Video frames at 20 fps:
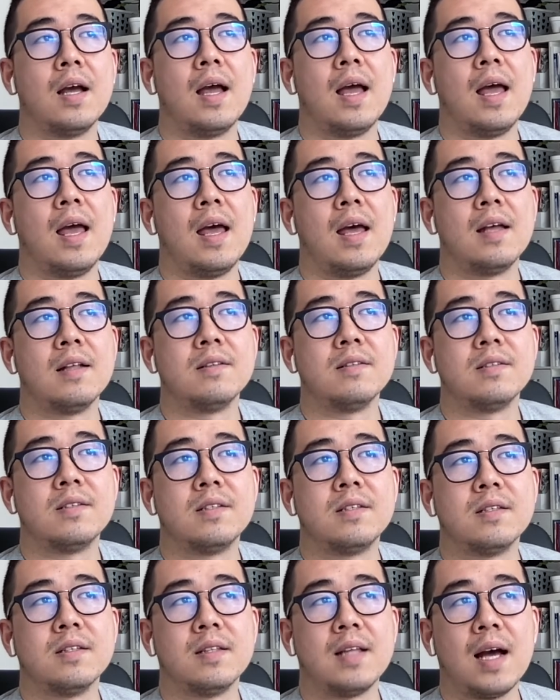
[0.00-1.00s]
And
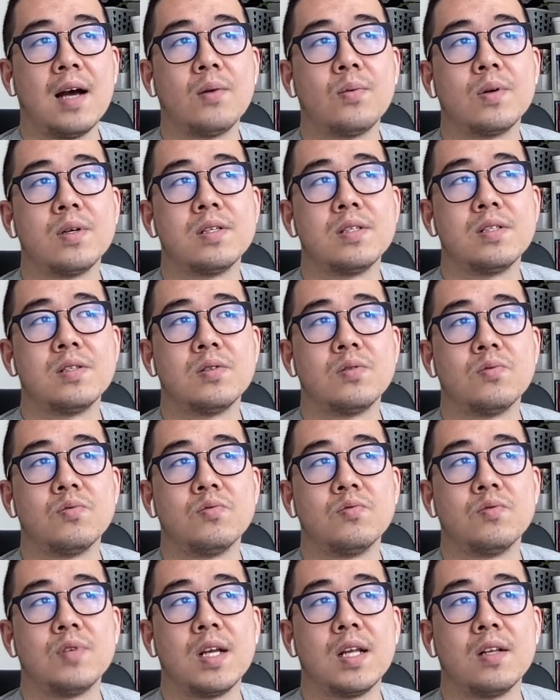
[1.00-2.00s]
that was
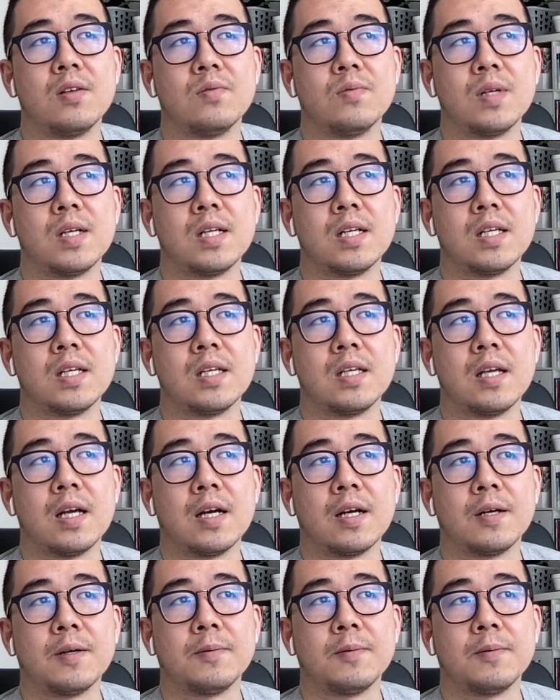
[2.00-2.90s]
really